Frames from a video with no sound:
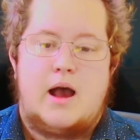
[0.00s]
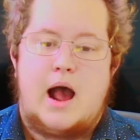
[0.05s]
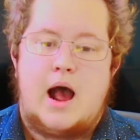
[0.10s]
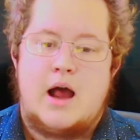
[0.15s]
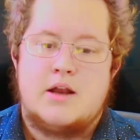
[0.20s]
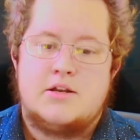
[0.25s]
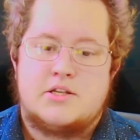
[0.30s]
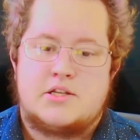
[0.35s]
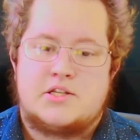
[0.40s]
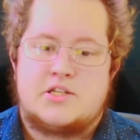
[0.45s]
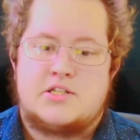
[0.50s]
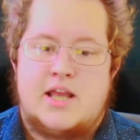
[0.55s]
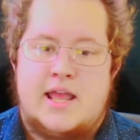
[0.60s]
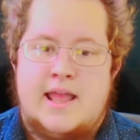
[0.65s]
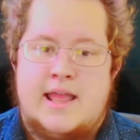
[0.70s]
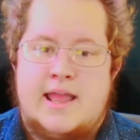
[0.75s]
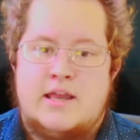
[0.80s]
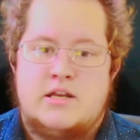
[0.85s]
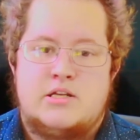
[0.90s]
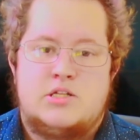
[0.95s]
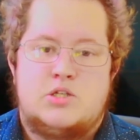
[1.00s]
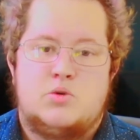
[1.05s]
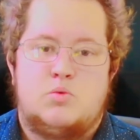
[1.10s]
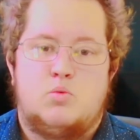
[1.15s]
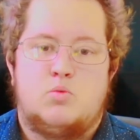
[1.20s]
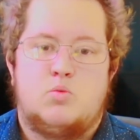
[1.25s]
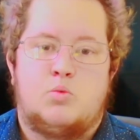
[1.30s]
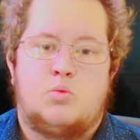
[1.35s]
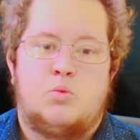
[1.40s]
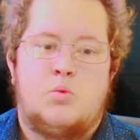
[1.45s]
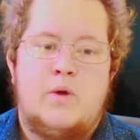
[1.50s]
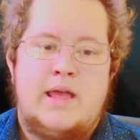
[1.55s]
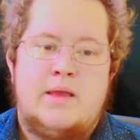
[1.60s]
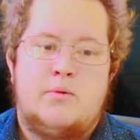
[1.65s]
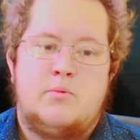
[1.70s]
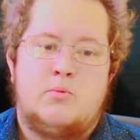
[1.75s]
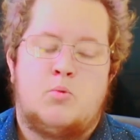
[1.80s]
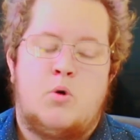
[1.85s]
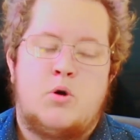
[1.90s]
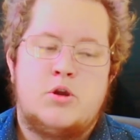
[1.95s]
understand
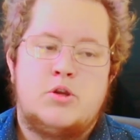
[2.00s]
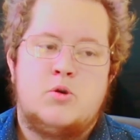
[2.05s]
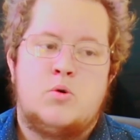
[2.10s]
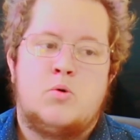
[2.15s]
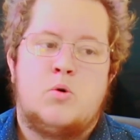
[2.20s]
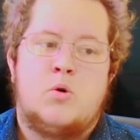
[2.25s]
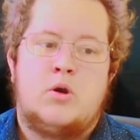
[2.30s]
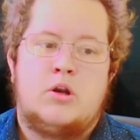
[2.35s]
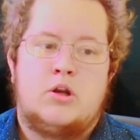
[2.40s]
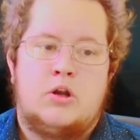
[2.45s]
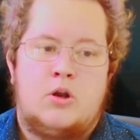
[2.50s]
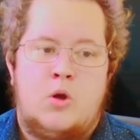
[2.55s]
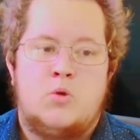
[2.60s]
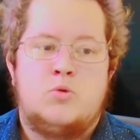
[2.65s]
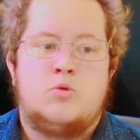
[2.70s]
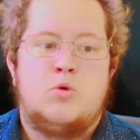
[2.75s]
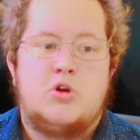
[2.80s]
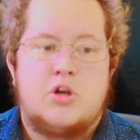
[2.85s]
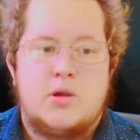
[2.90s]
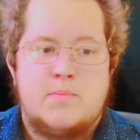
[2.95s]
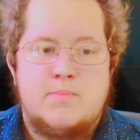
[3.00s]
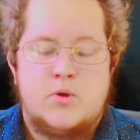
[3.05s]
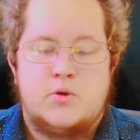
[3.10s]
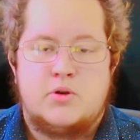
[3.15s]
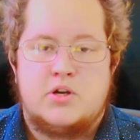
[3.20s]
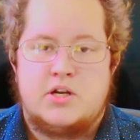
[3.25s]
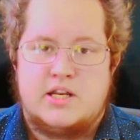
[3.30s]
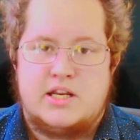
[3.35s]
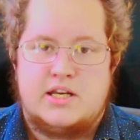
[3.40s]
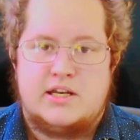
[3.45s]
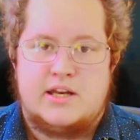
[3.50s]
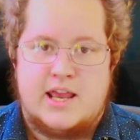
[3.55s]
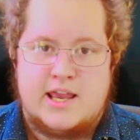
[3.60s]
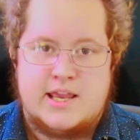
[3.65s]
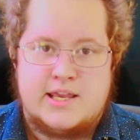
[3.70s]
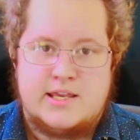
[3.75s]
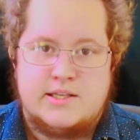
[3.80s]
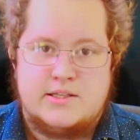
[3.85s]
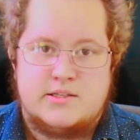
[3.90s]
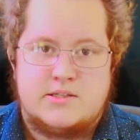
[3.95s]
what your local community
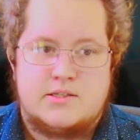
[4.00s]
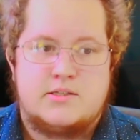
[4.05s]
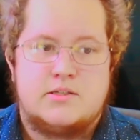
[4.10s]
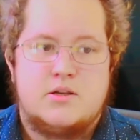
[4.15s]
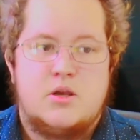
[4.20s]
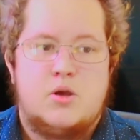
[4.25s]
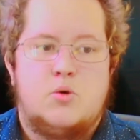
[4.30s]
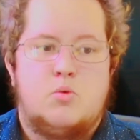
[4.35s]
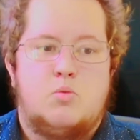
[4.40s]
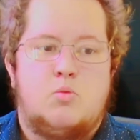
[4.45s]
needs,